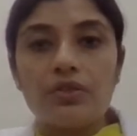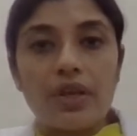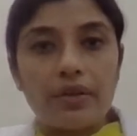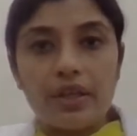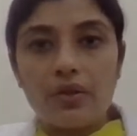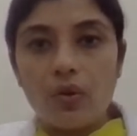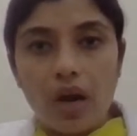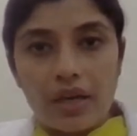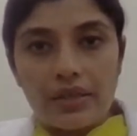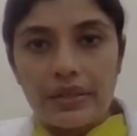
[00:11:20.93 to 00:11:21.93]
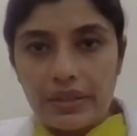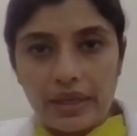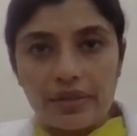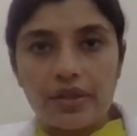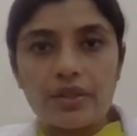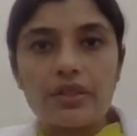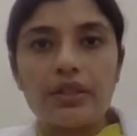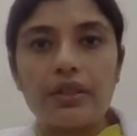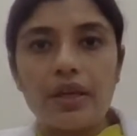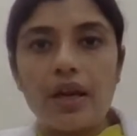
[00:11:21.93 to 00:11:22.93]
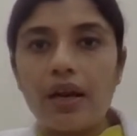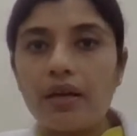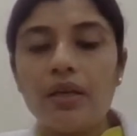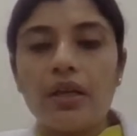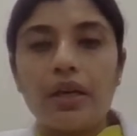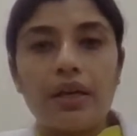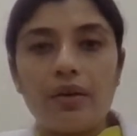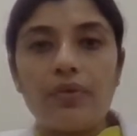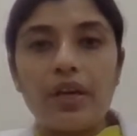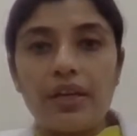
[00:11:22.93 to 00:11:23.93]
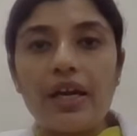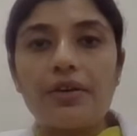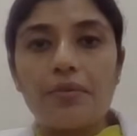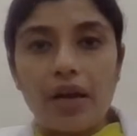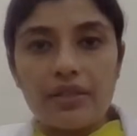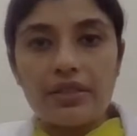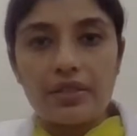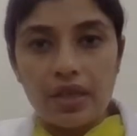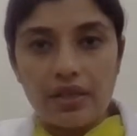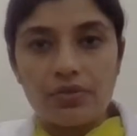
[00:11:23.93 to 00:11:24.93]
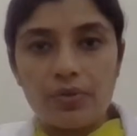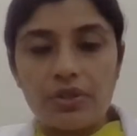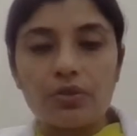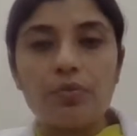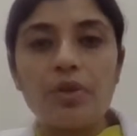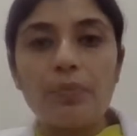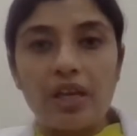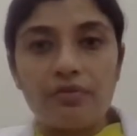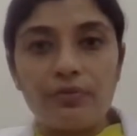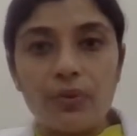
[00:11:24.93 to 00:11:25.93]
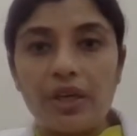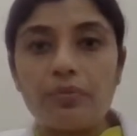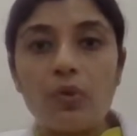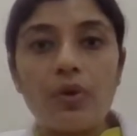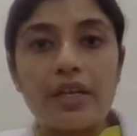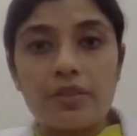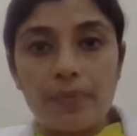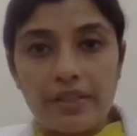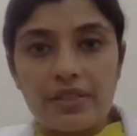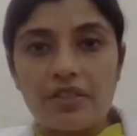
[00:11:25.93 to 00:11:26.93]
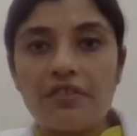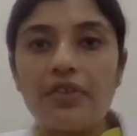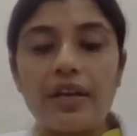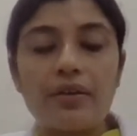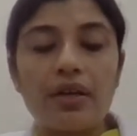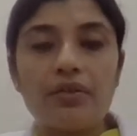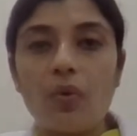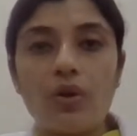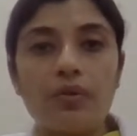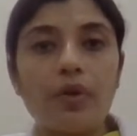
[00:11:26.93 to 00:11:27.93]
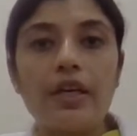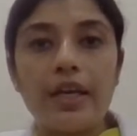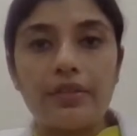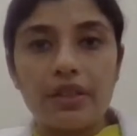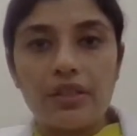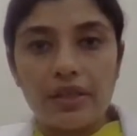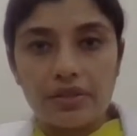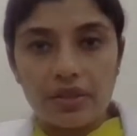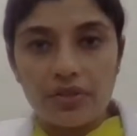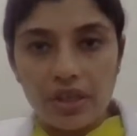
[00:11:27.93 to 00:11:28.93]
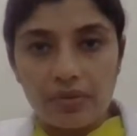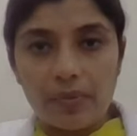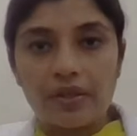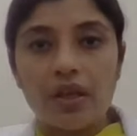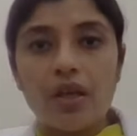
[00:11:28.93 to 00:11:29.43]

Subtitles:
generally go undetected till they are in a very advanced stage, which could be painful and more expensive and involve a lengthy dental treatment.